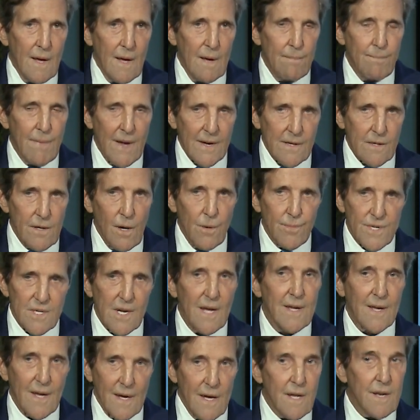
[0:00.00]
And make no
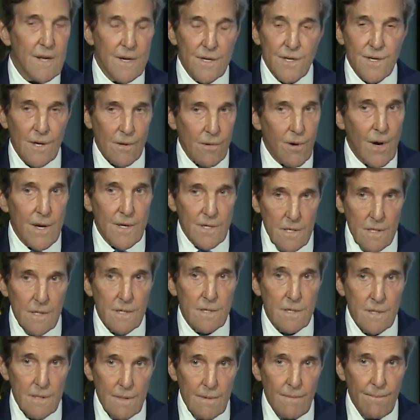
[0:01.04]
mistake, it is a
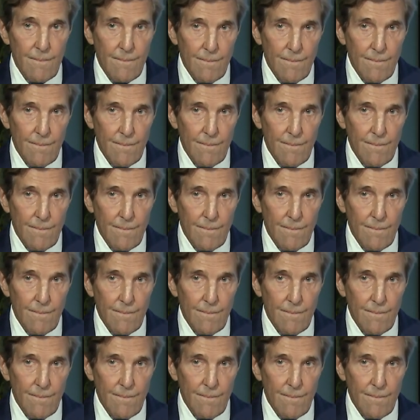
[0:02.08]
crisis.